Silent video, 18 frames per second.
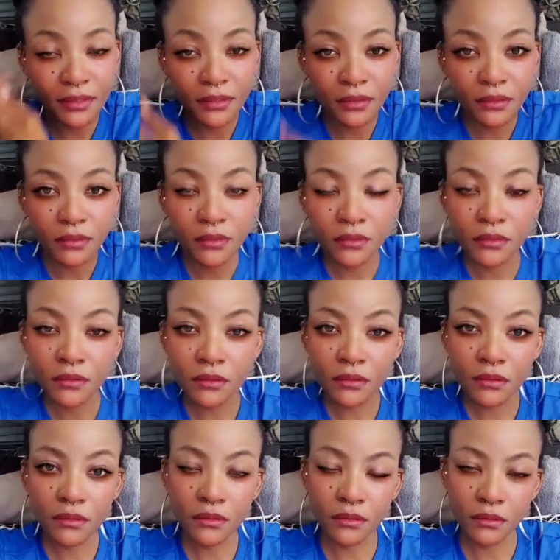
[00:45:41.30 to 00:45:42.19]

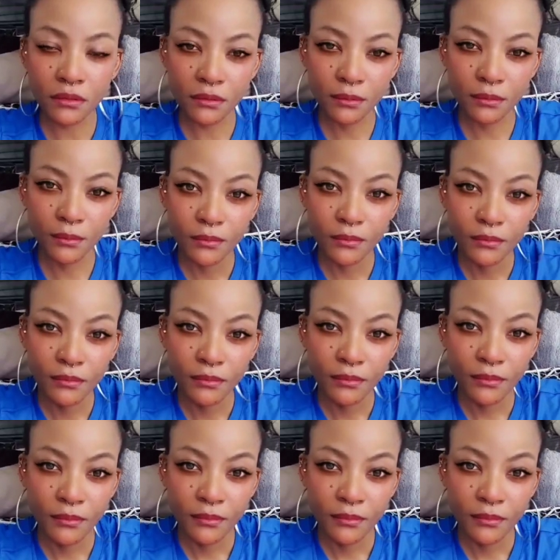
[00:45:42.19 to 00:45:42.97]
[no speech]